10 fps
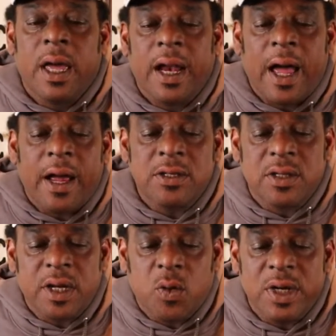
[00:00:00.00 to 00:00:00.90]
and I
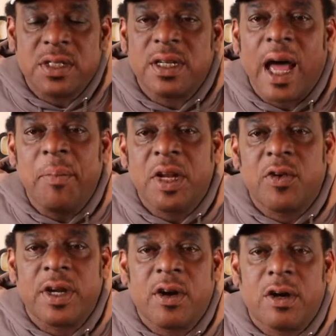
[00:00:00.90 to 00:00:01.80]
answered that question, how many
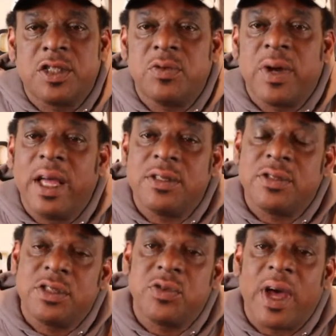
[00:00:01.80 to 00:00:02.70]
credit cards
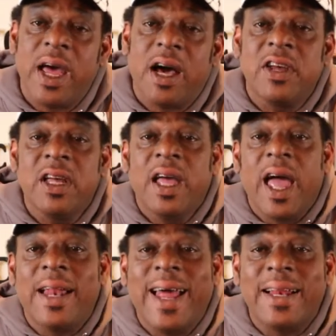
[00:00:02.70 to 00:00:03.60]
should you have?
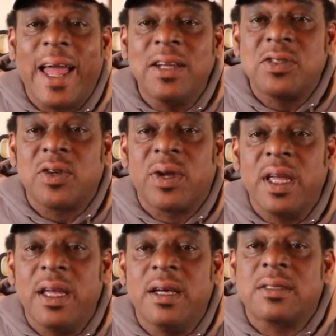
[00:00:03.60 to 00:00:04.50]
And that answer
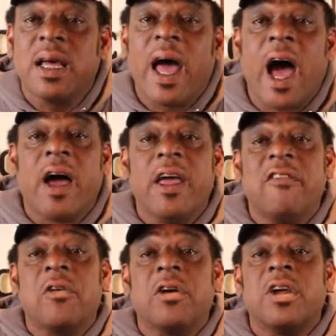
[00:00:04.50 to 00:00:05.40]
is
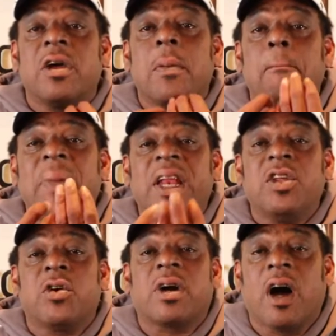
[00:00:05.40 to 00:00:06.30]
however many
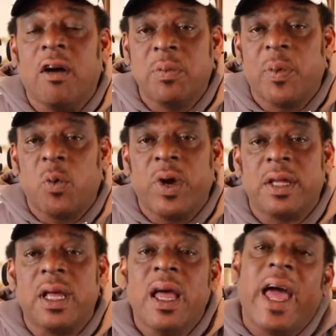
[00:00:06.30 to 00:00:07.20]
you're comfortable
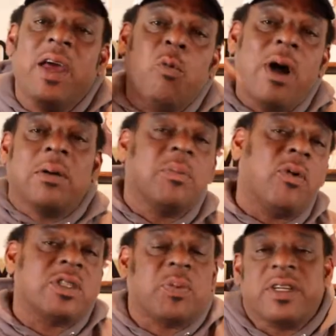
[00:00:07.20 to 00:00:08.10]
with. Hey, welcome to
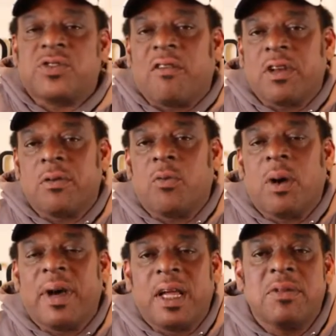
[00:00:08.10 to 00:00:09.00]
Points Blank Travel,
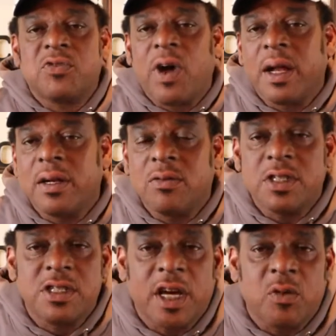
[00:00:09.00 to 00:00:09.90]
everyone. My name is Rod, and on
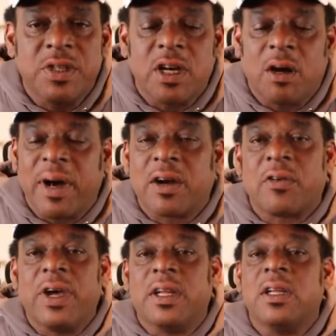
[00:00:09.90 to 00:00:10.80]
this channel, we talk about
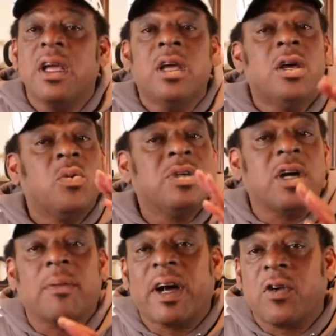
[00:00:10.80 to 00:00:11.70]
credit. We
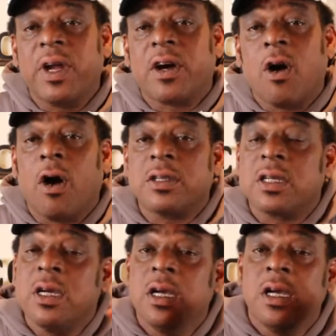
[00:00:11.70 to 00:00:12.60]
talk about credit cards.